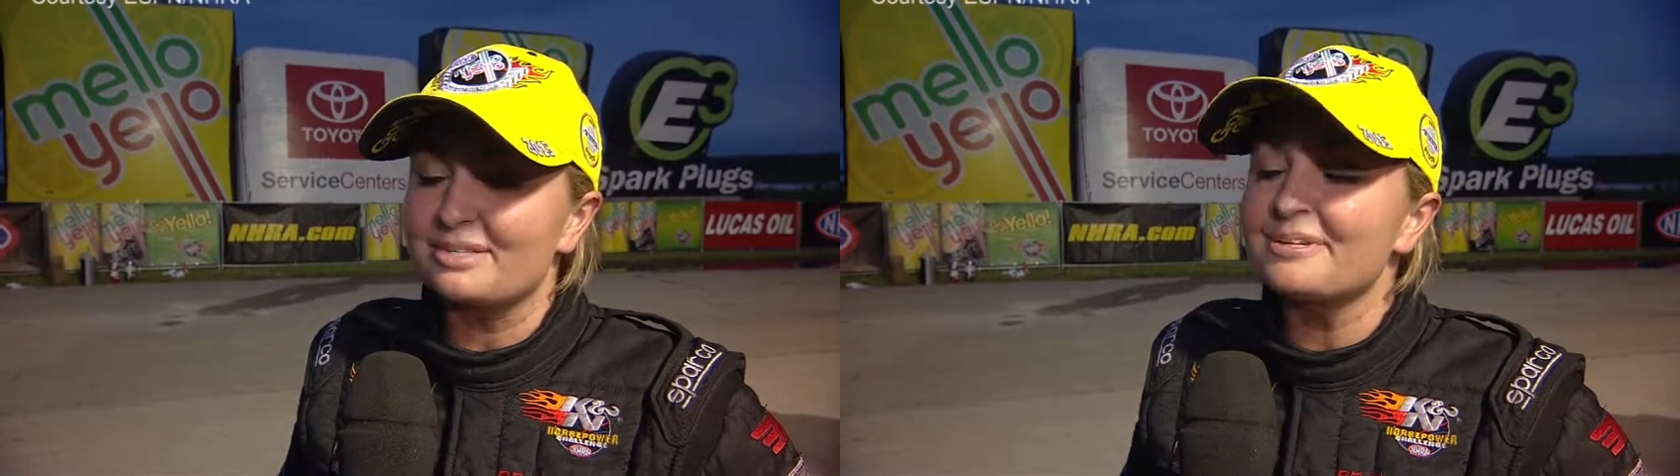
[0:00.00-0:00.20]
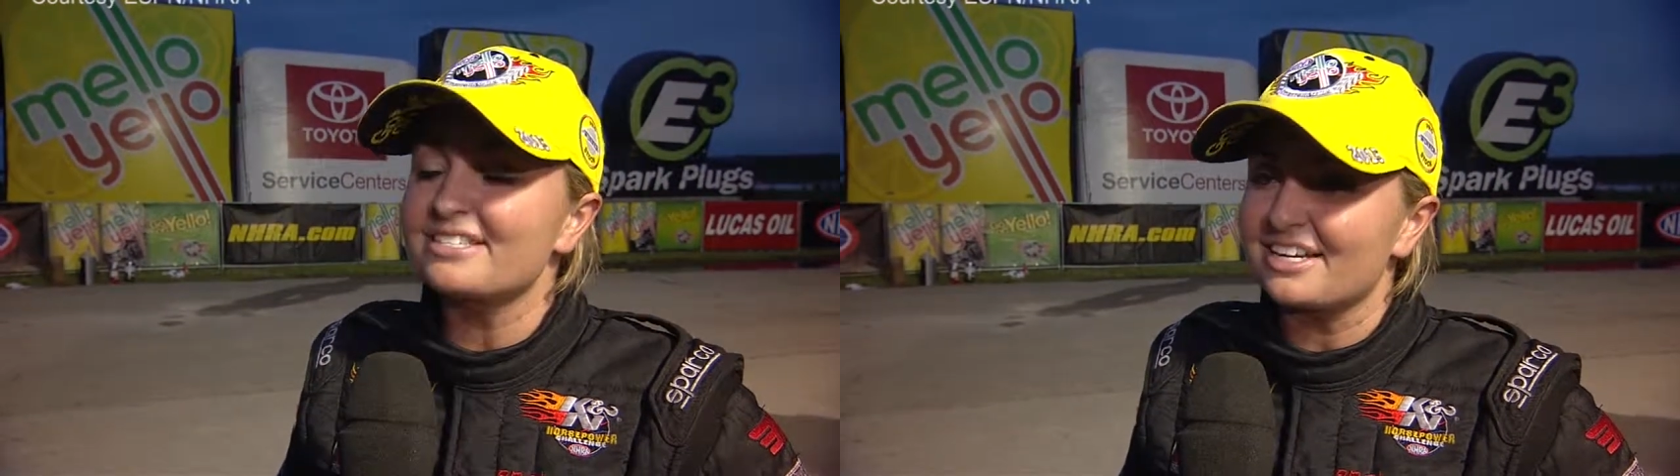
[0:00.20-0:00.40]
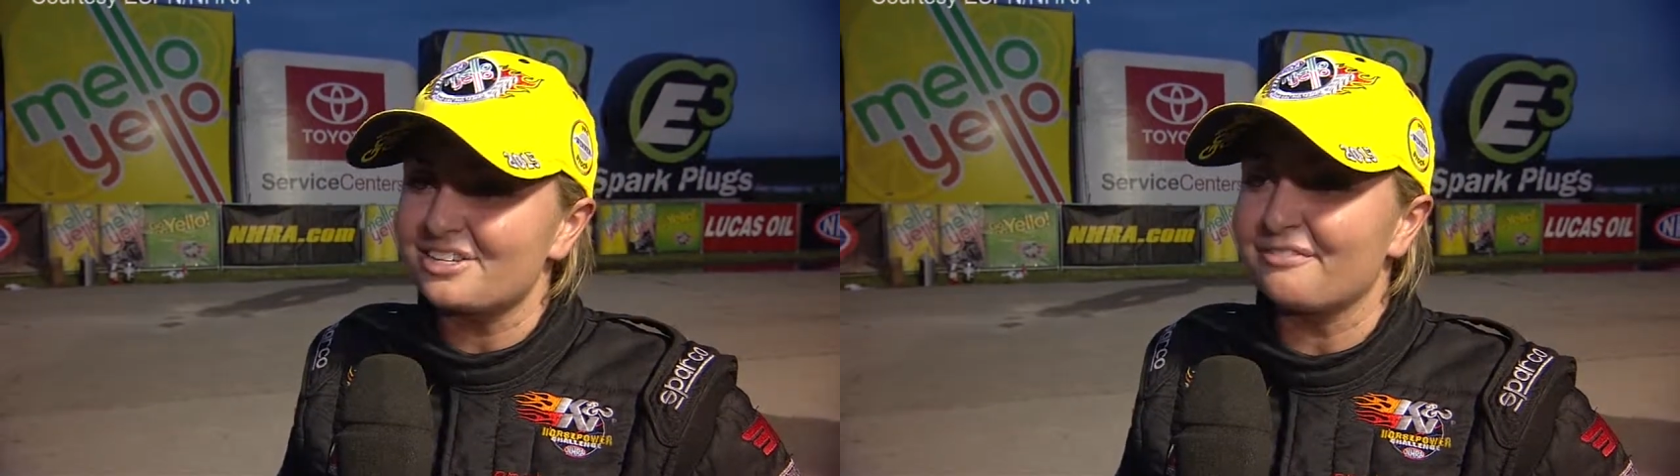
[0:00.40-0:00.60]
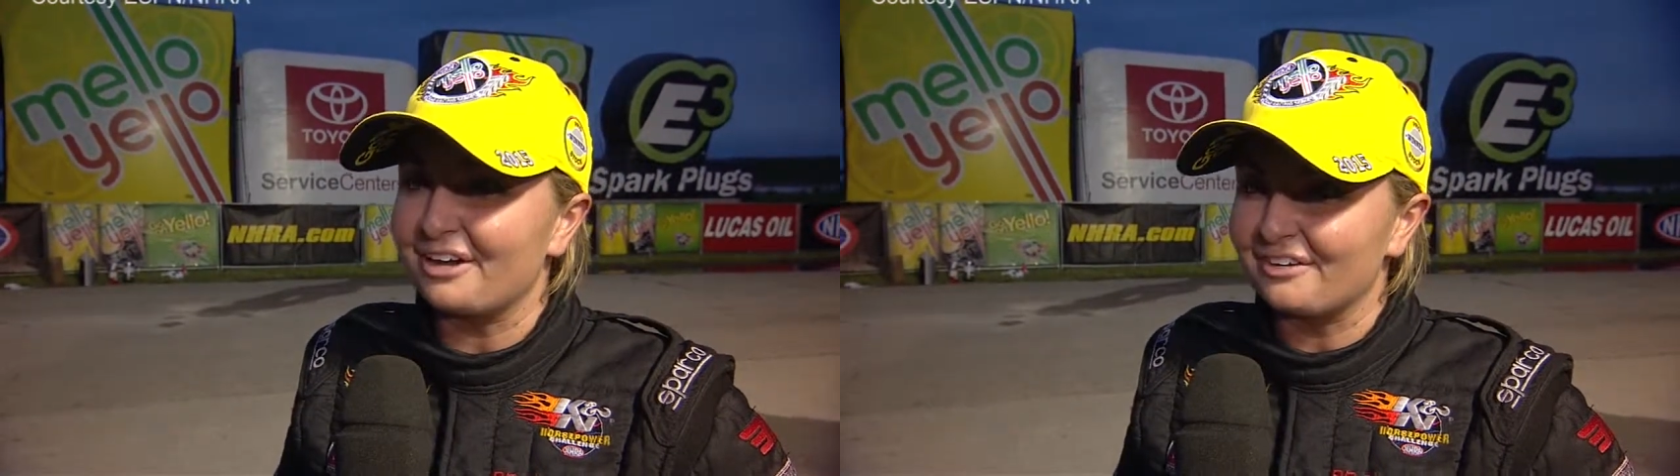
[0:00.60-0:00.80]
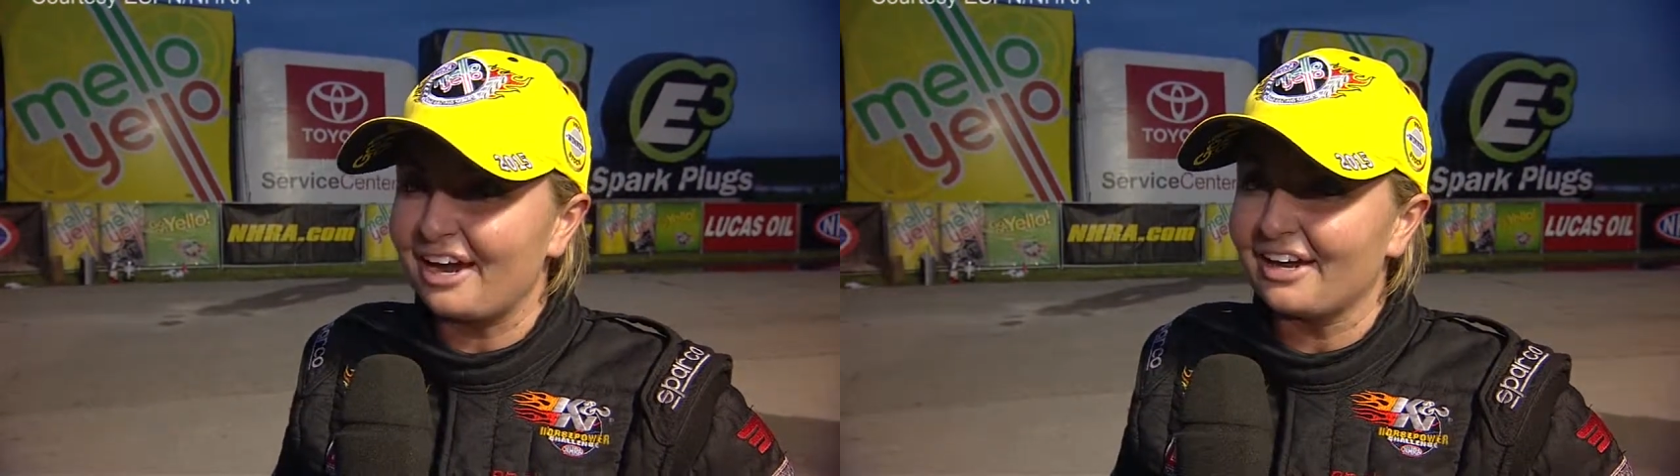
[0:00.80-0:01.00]
it's been such a
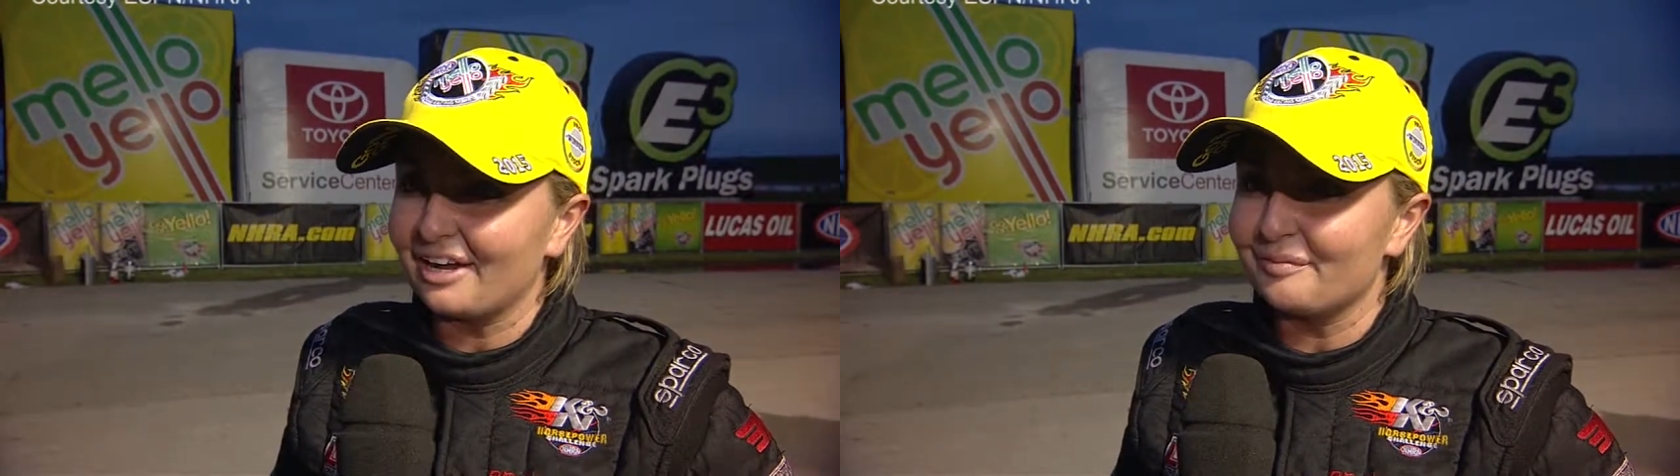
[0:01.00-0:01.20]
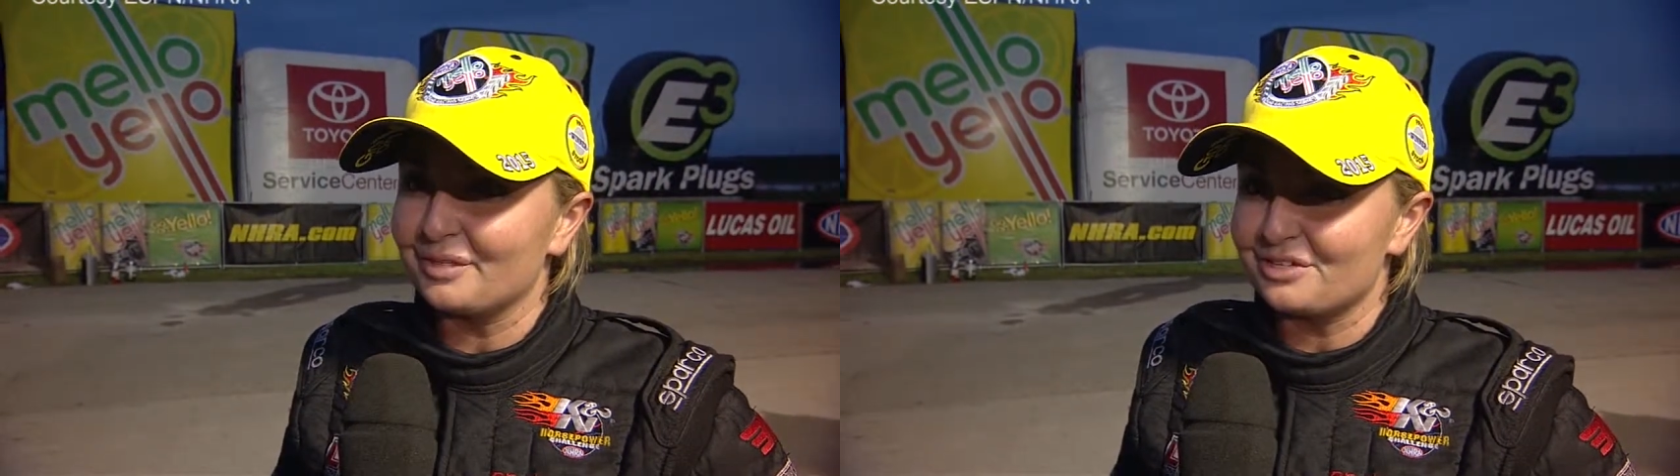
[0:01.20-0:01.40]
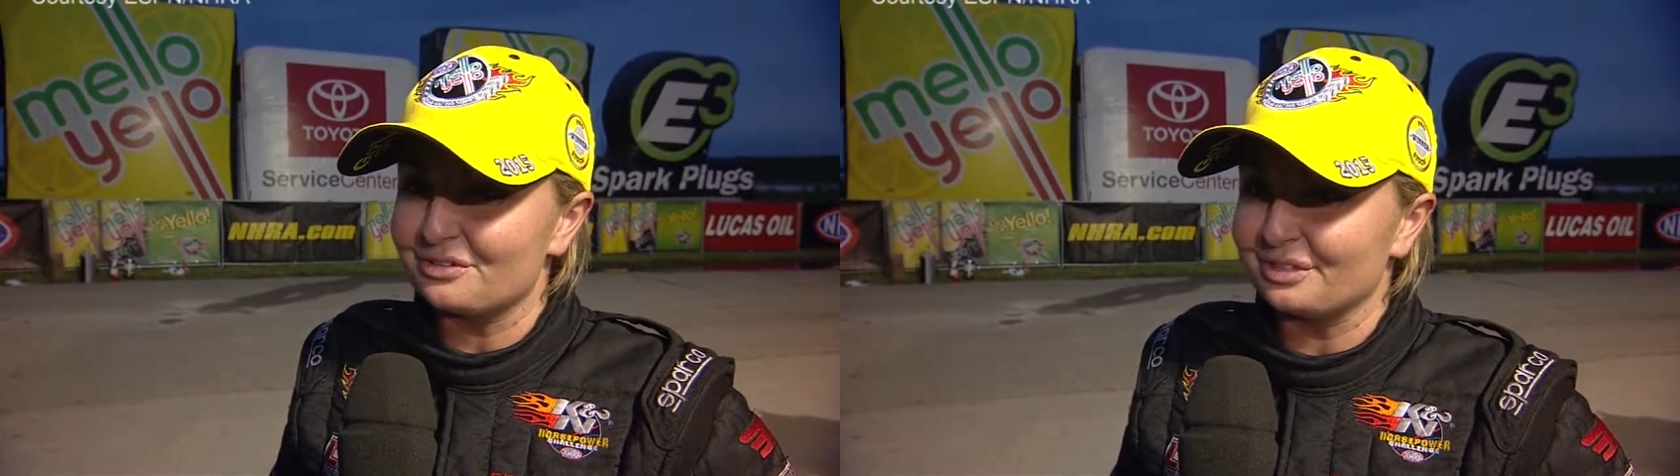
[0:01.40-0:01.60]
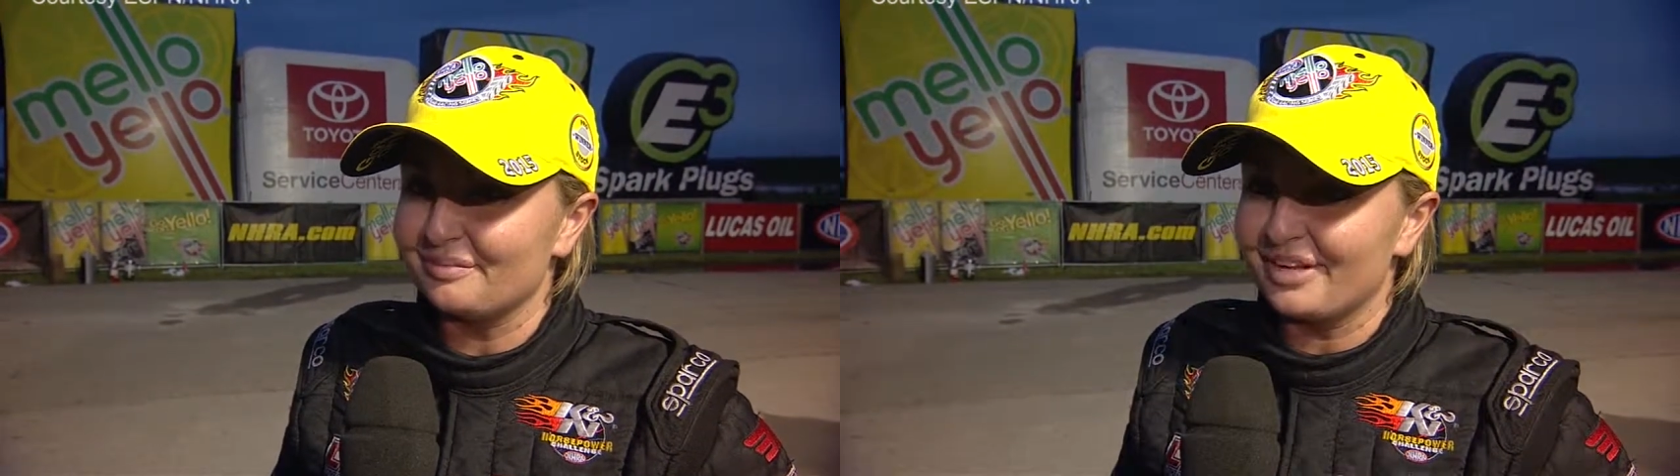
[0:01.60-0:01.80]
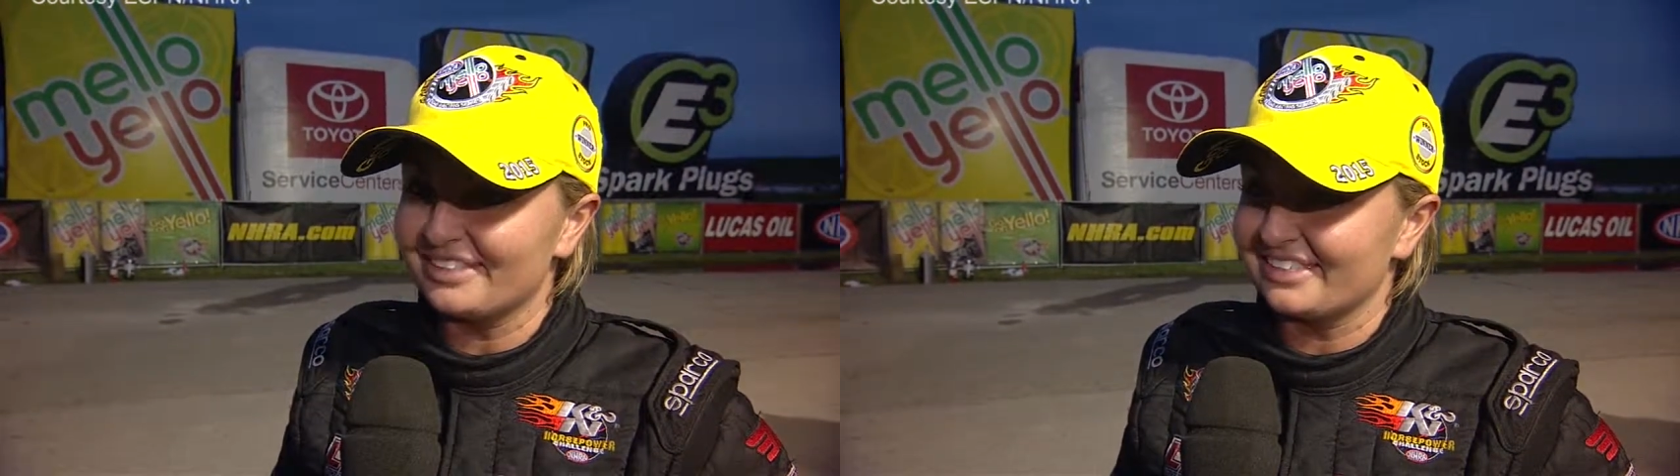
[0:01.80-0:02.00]
fun ride, and I've been truly
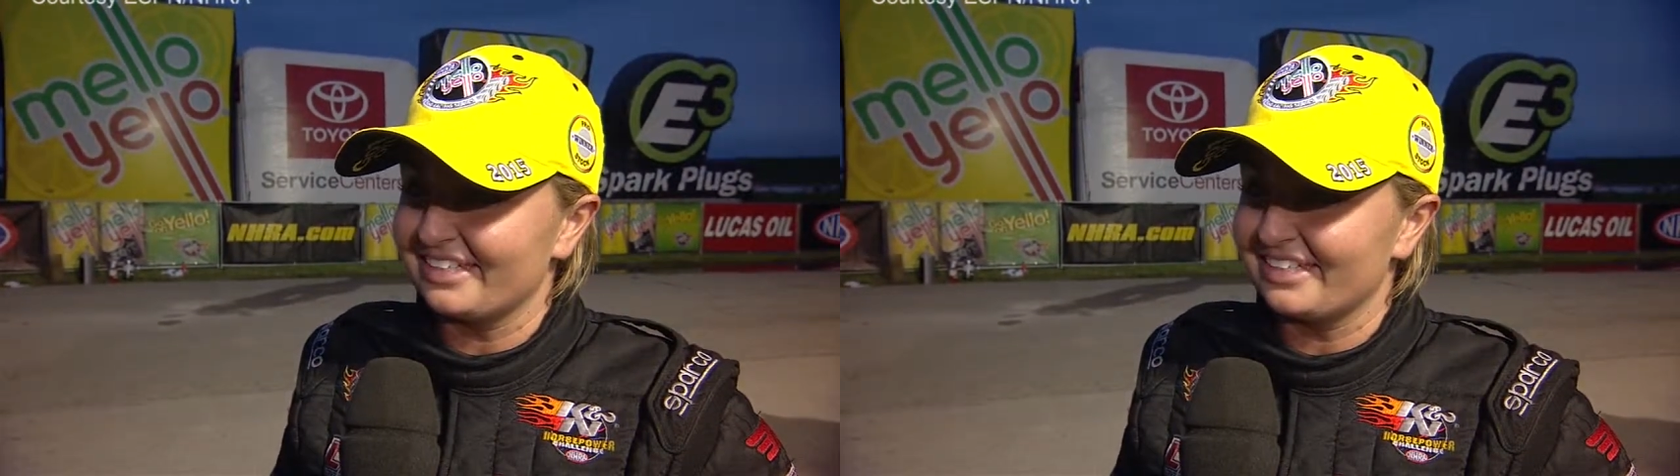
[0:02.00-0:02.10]
blessed.